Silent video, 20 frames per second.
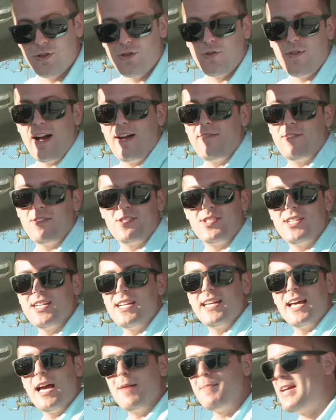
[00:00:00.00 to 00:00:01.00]
driver's
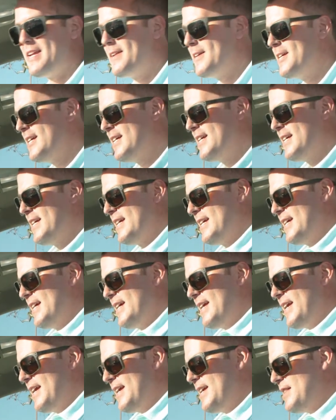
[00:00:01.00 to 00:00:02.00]
seat. I mean,
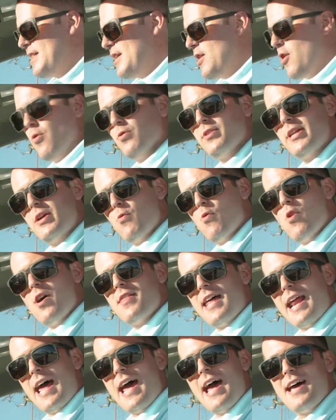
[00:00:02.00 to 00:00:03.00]
the only
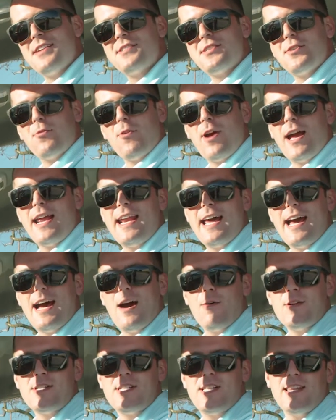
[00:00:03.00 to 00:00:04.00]
one that has it right
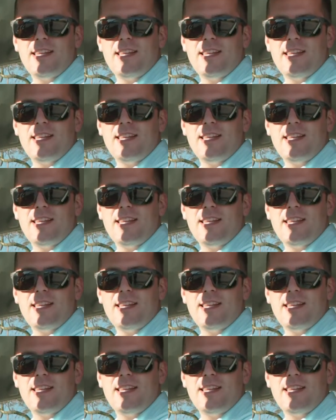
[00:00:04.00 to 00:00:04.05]
now is the